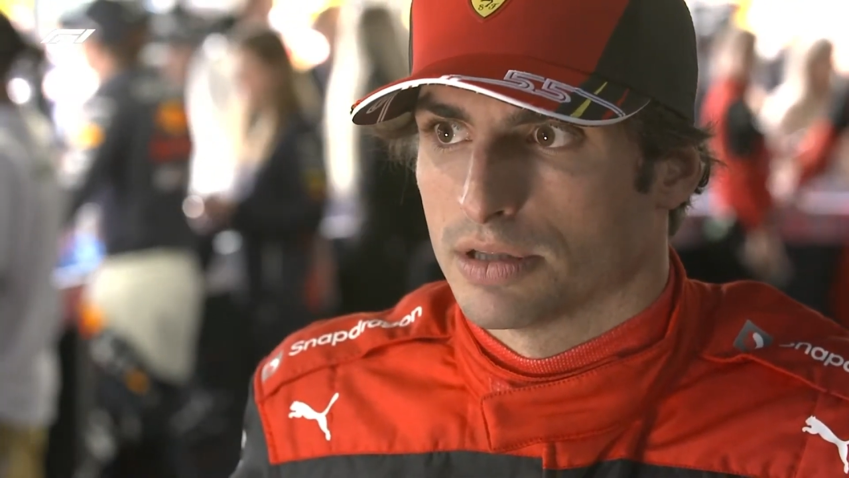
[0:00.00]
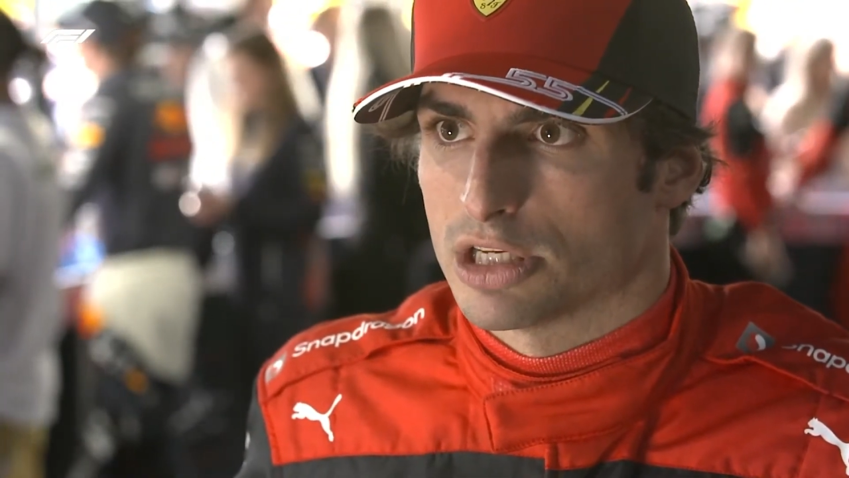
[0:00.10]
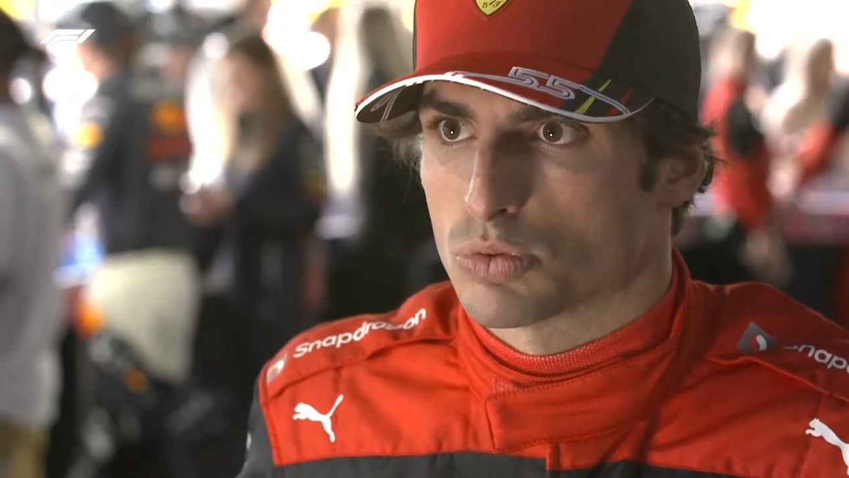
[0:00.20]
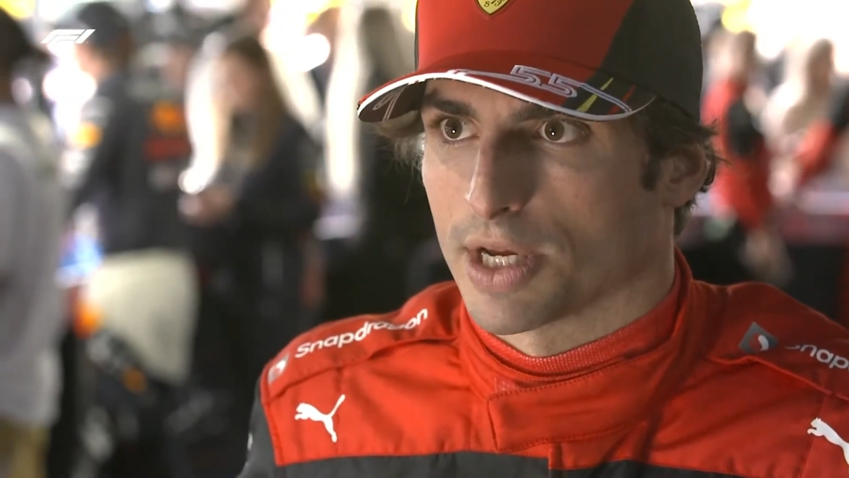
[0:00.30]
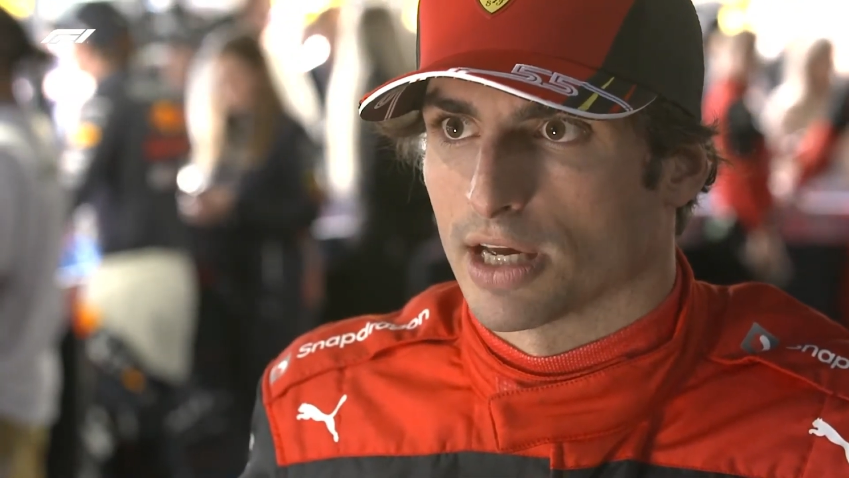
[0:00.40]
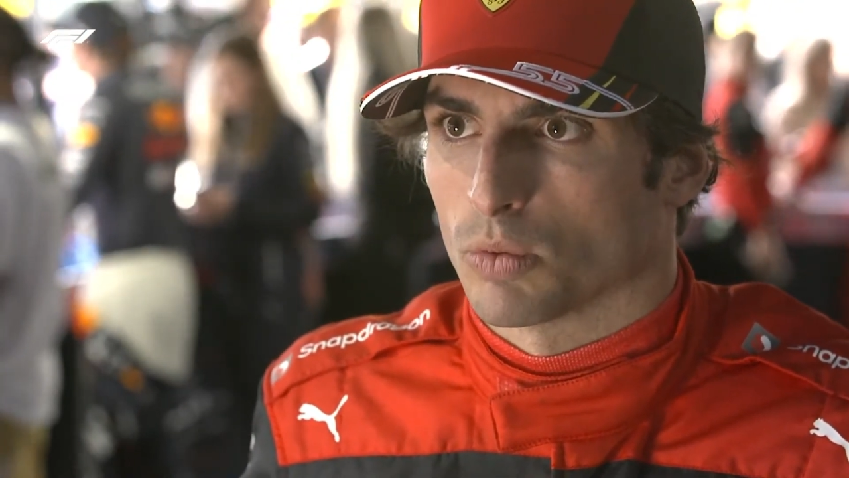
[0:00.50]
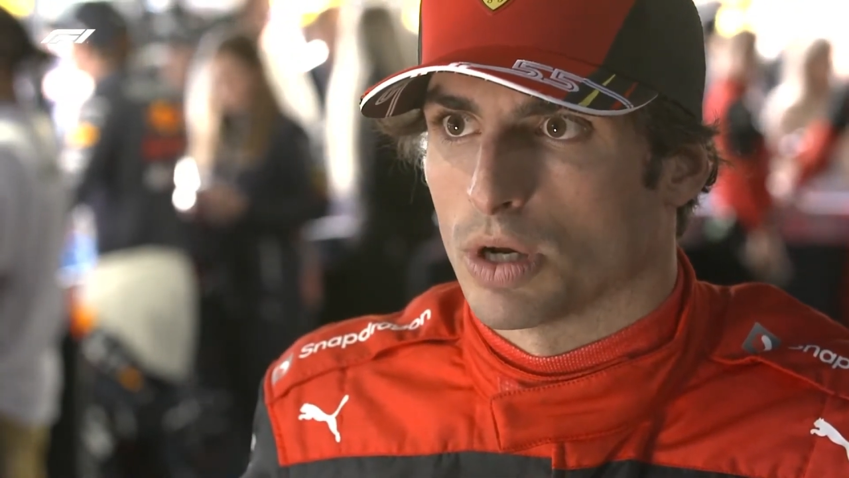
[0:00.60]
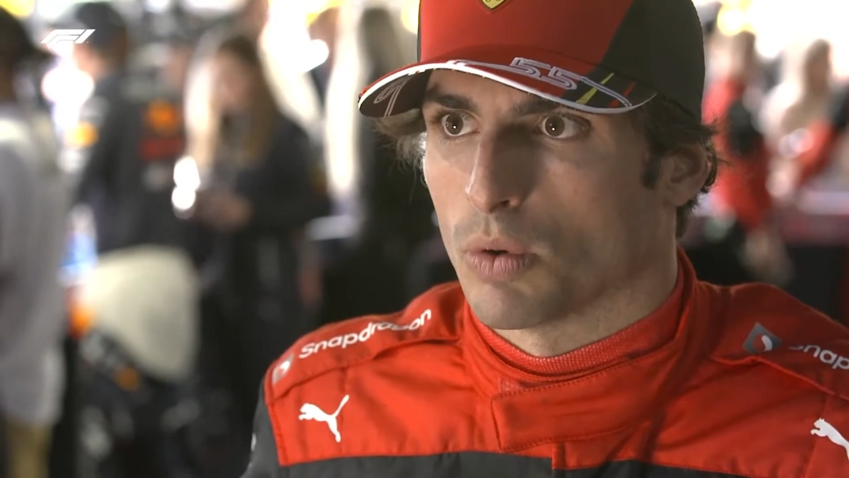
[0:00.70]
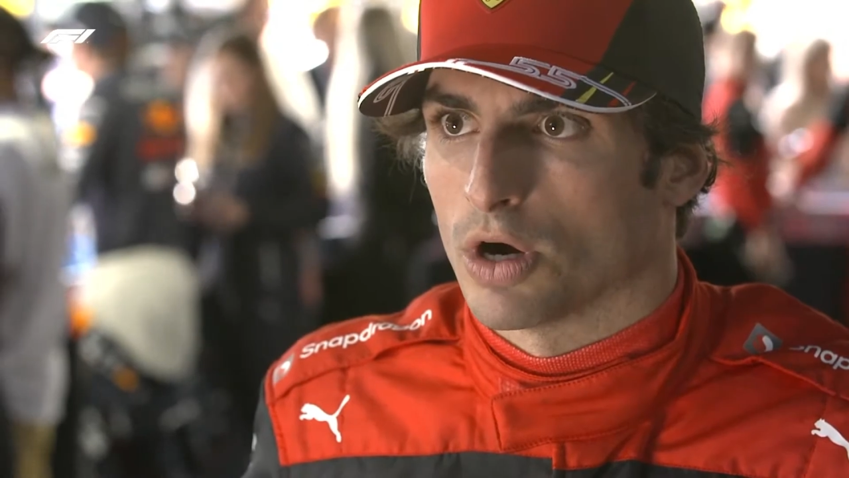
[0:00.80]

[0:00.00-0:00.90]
this weekend we